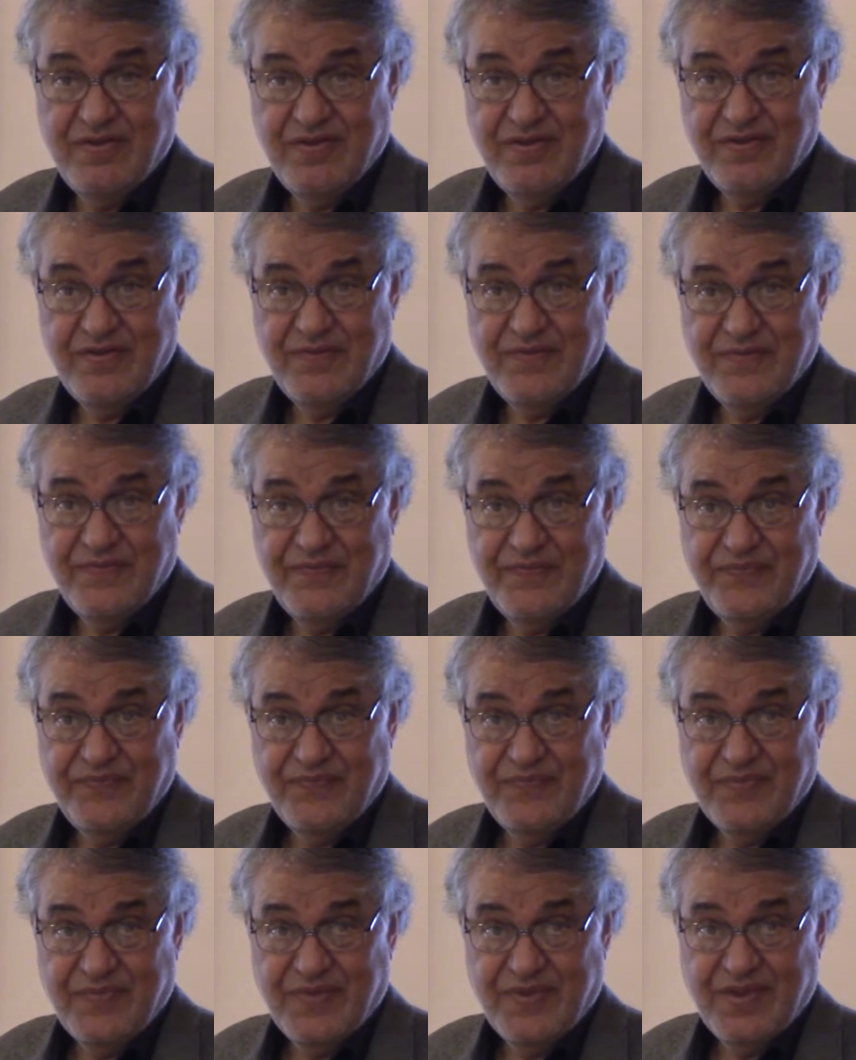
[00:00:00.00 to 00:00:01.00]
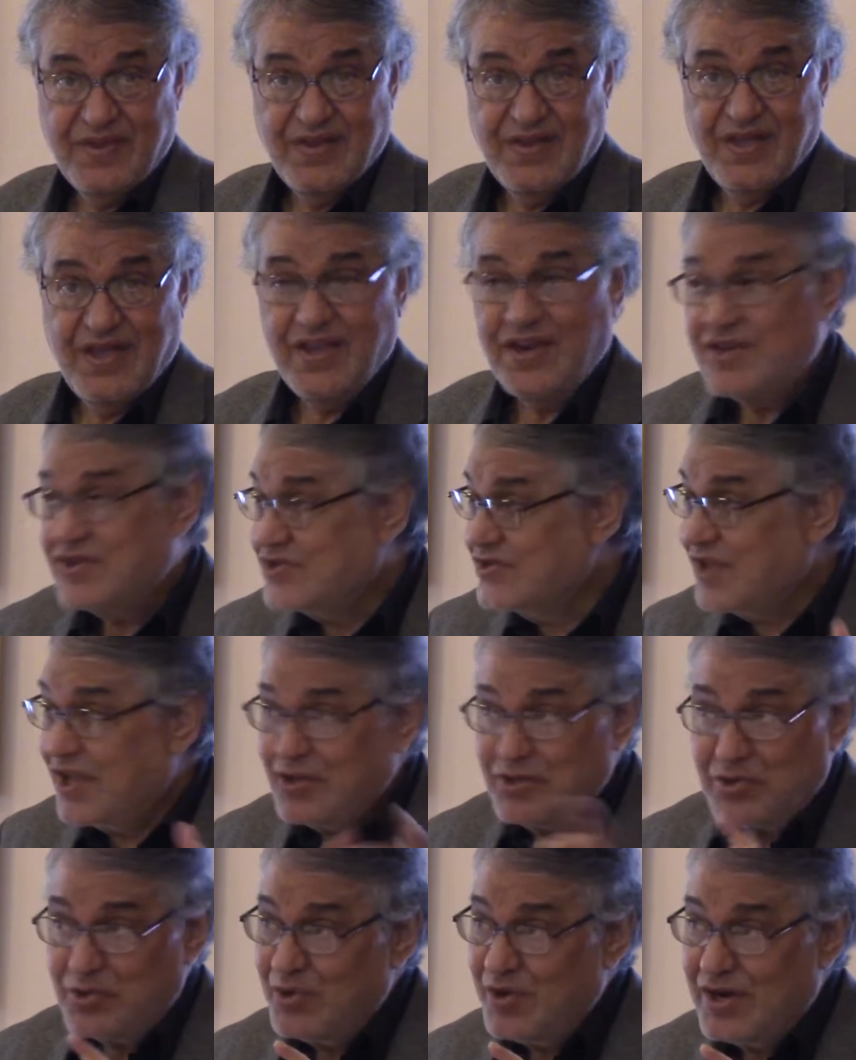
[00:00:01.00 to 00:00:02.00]
It is not only to buy that
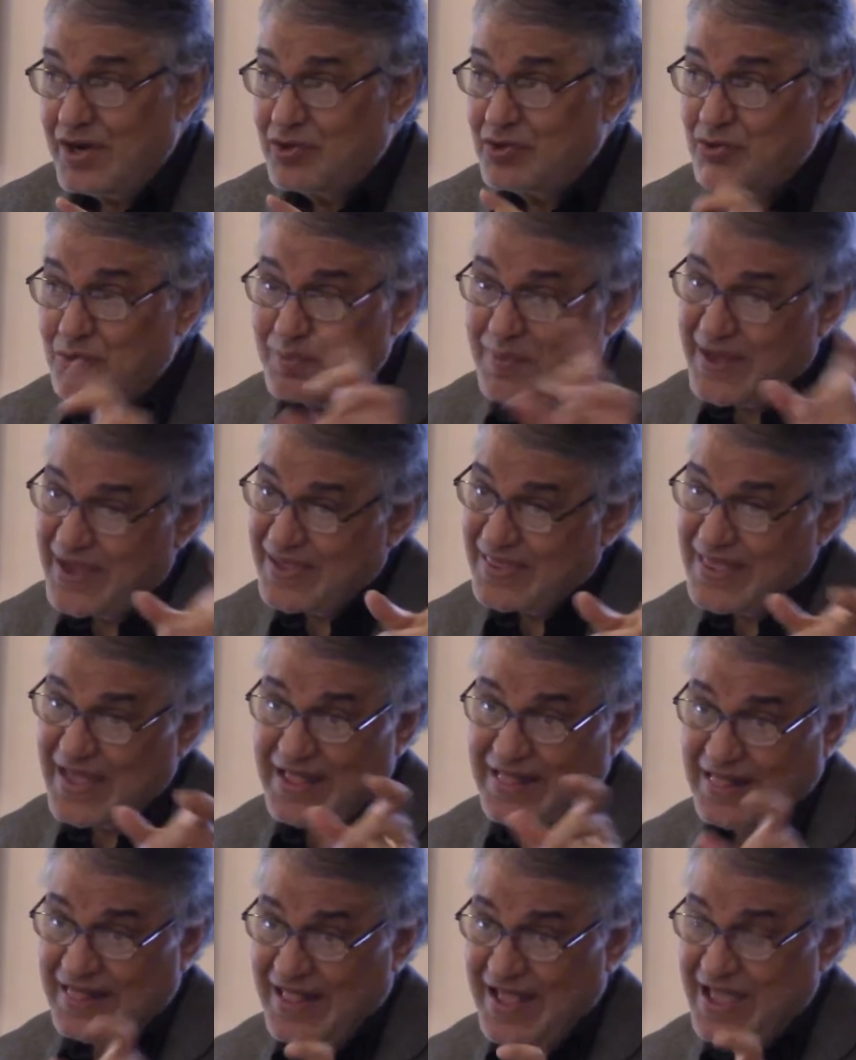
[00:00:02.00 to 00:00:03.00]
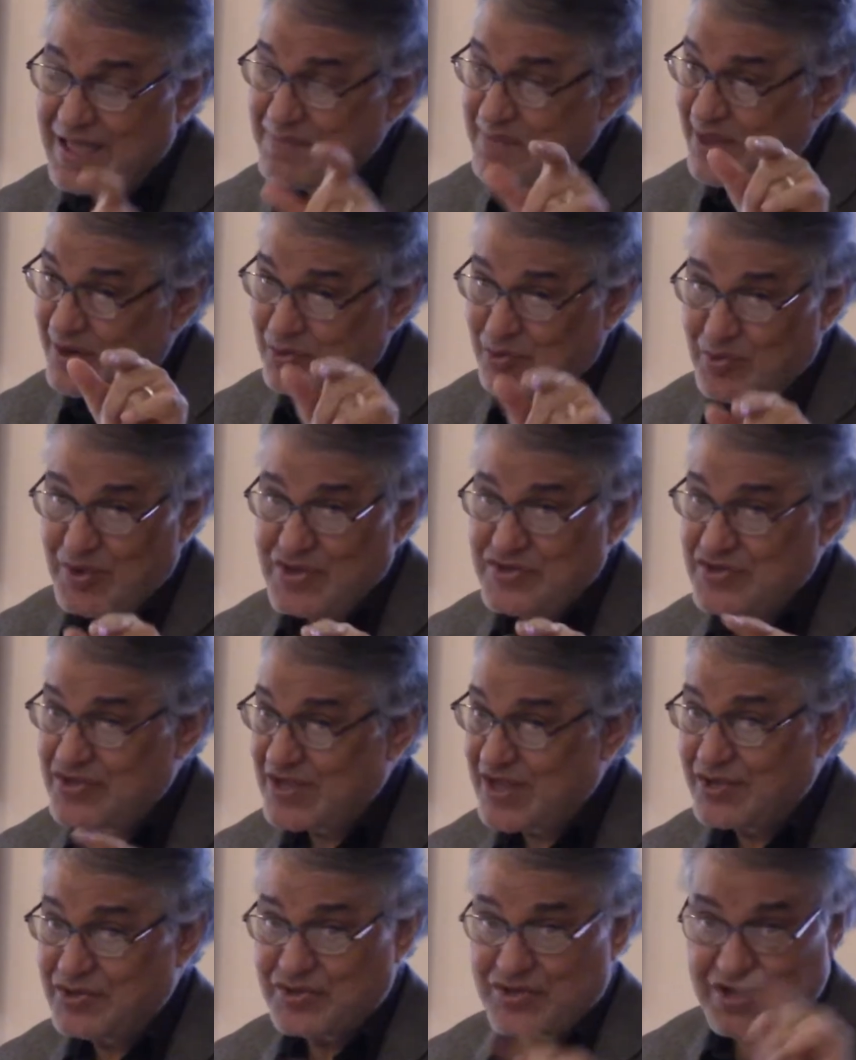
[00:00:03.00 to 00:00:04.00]
lamb and raise it and sacrifice it
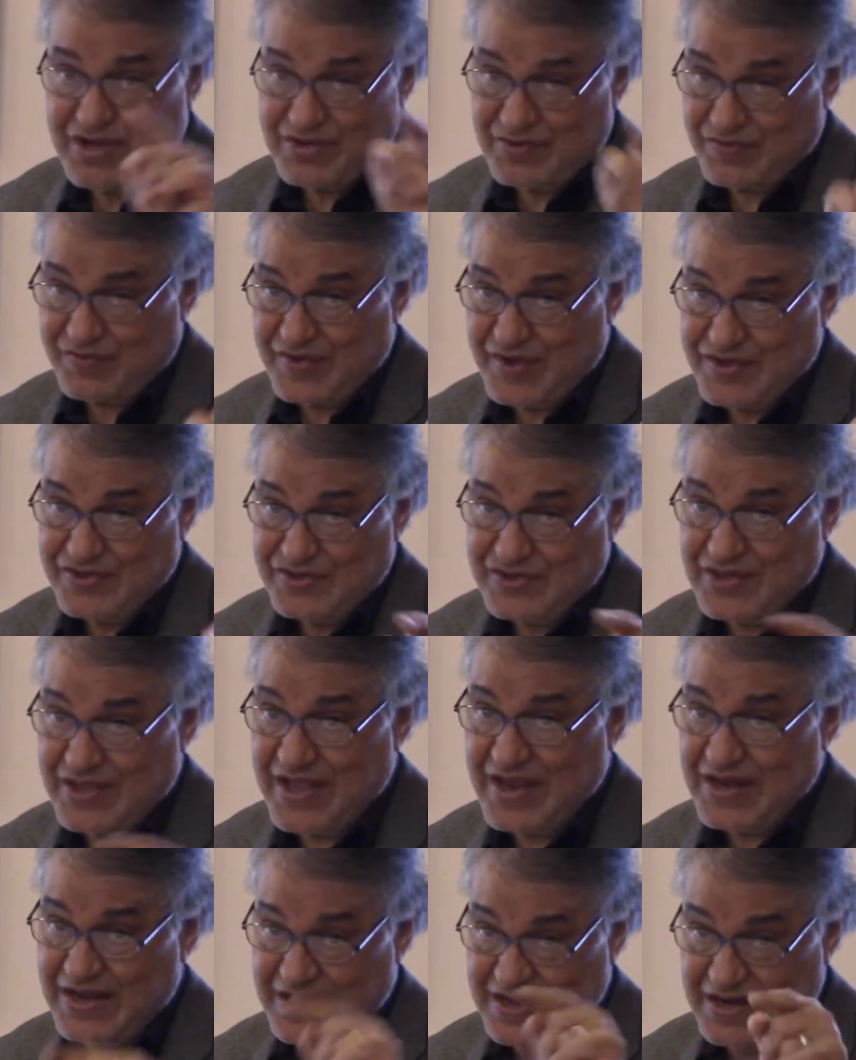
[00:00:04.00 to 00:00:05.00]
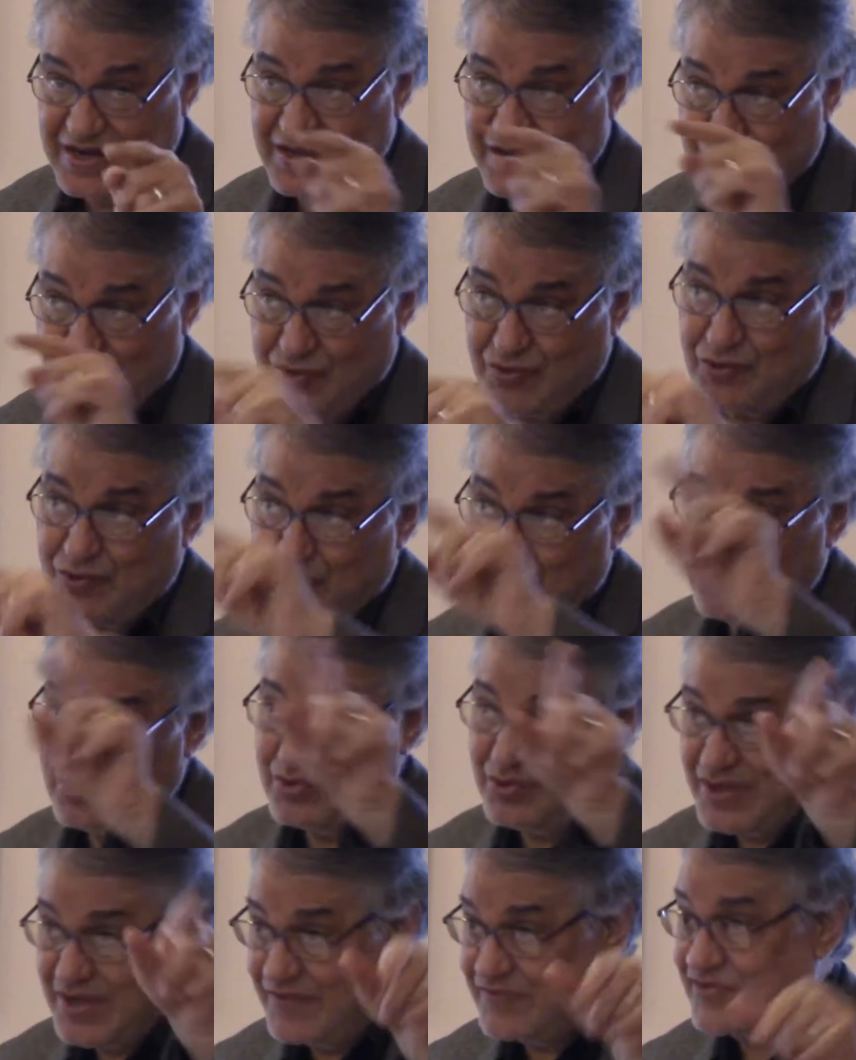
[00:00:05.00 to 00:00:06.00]
and kill it in order to give some people who are in
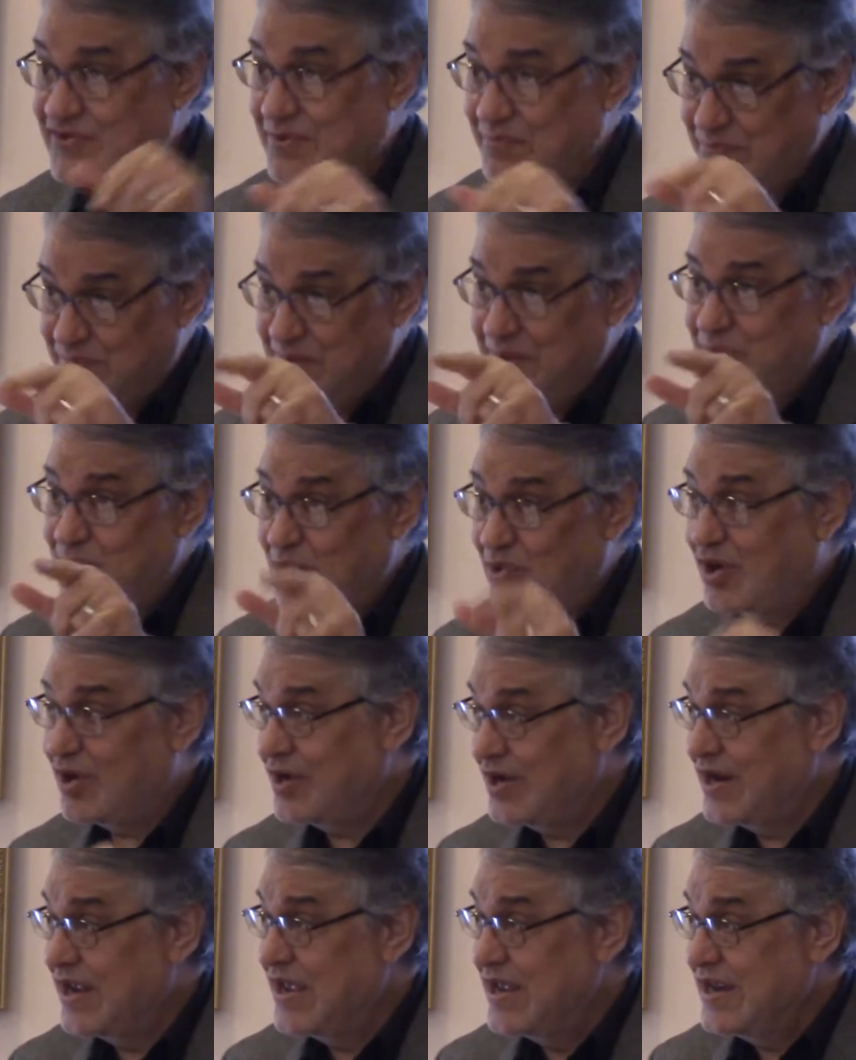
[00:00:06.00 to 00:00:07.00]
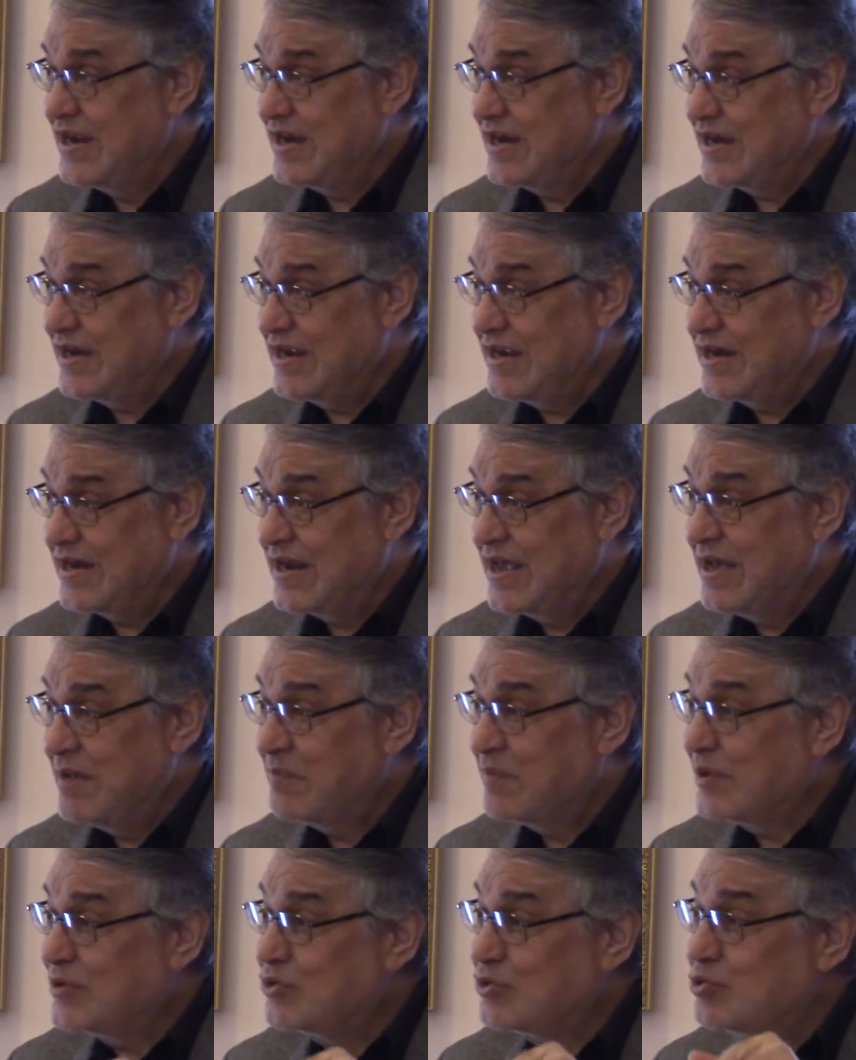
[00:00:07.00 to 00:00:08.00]
need, but to learn
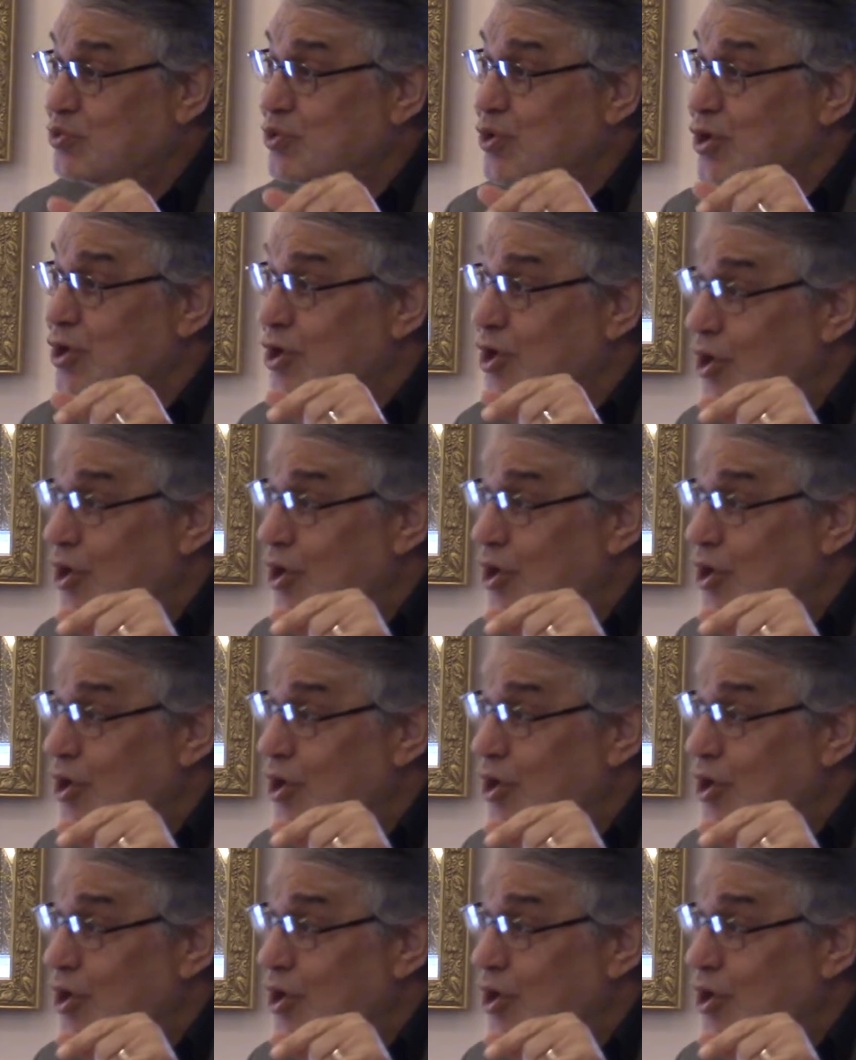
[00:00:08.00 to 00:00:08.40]
the lesson,